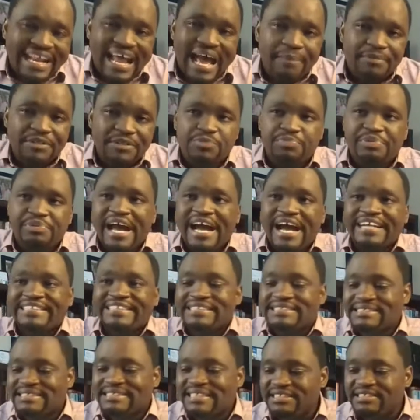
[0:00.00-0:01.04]
that happens
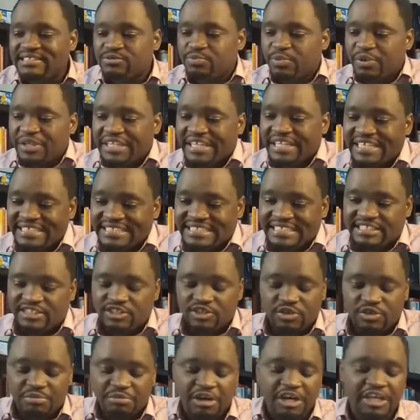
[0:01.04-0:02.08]
behind the scenes within
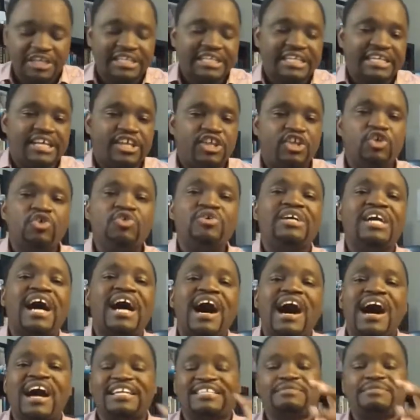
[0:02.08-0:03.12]
digital marketing you
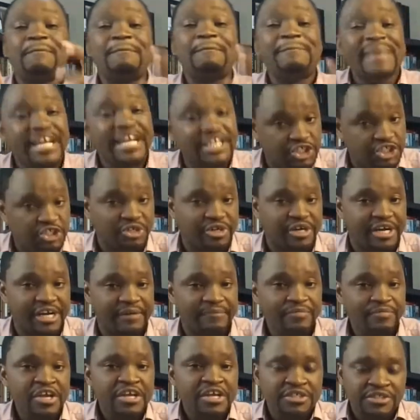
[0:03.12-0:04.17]
can't measure it
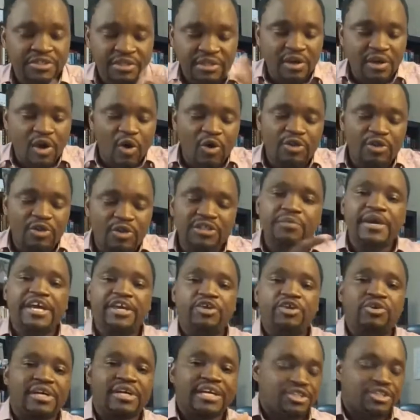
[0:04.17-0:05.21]
so the only
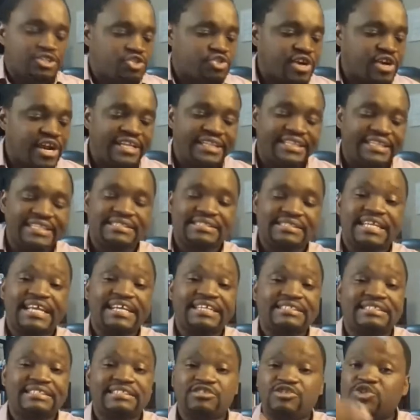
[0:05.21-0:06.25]
way you can track these
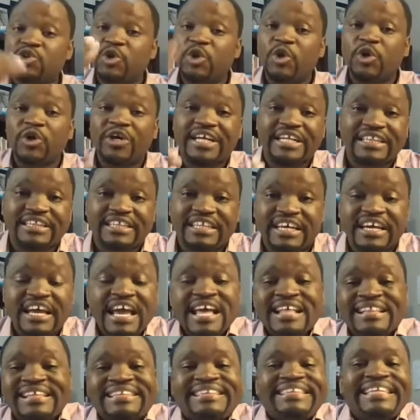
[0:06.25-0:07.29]
things is to look at the,
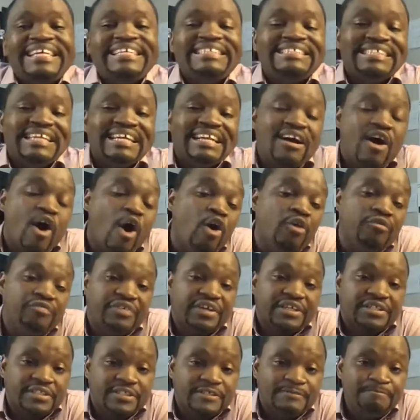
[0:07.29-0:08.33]
the things that are
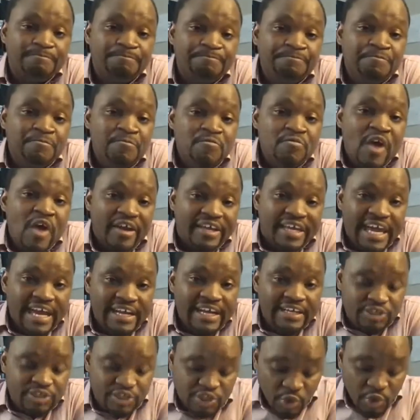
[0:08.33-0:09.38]
obvious
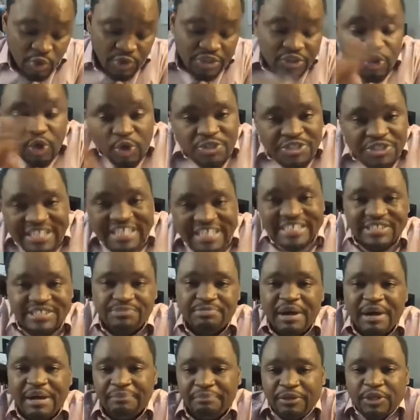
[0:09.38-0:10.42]
okay so those
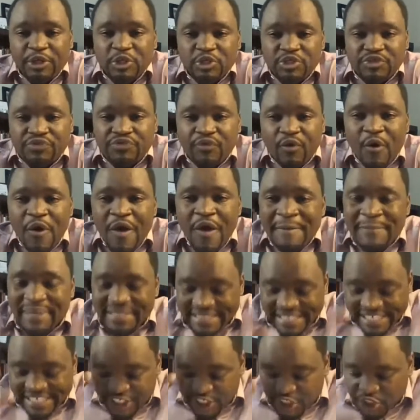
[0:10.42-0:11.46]
things might be useful
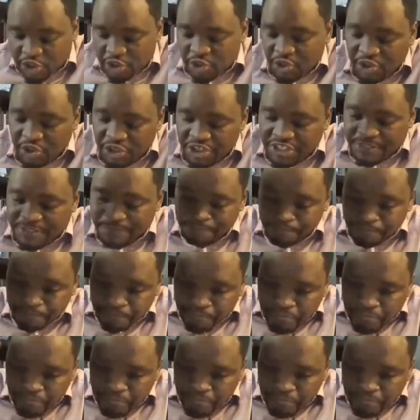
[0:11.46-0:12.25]
but they shouldn't